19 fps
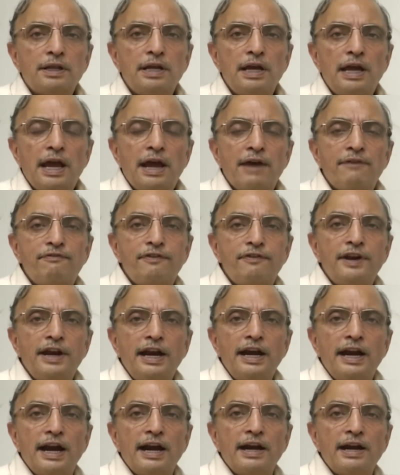the
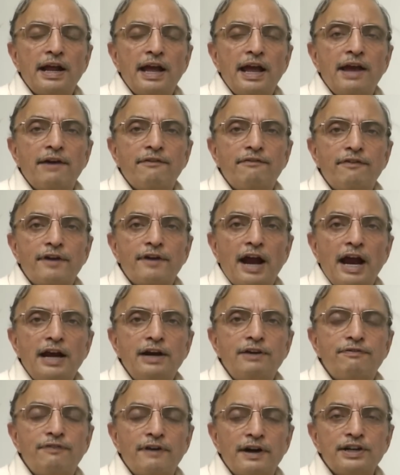fread and
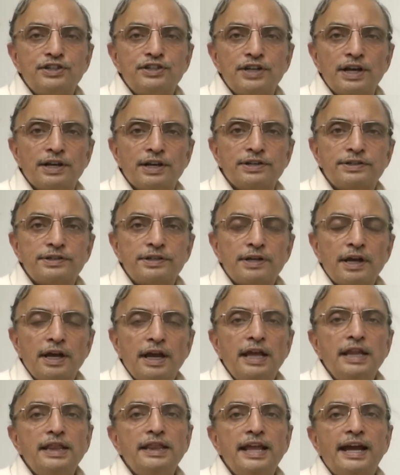fwrite functions
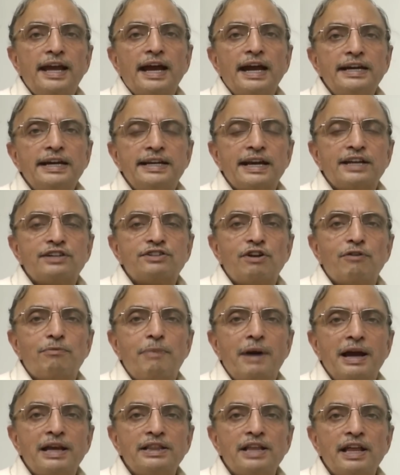in the context of
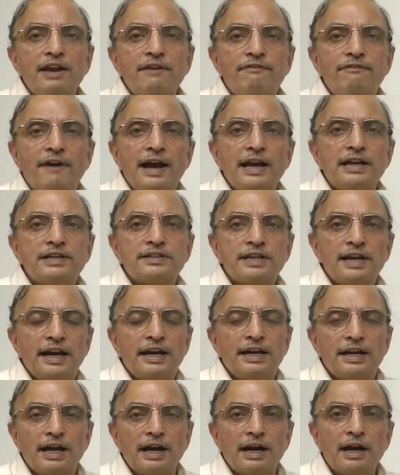binary files
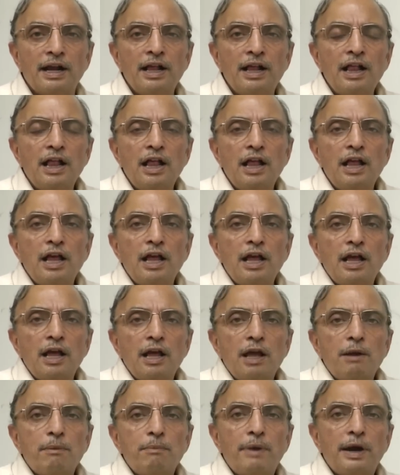later,
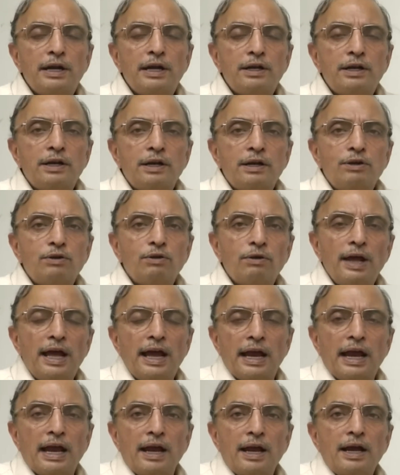but
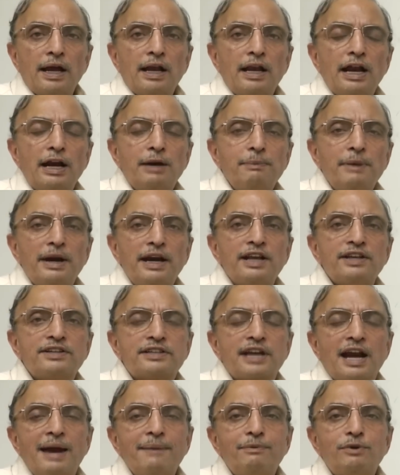today let me
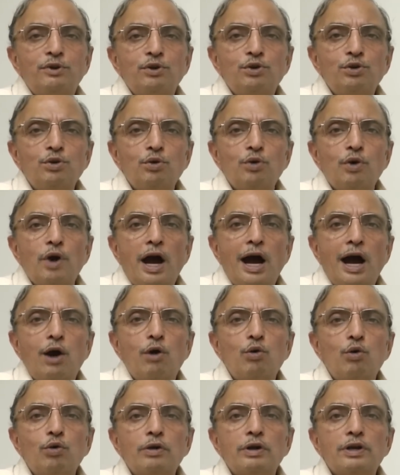describe to you how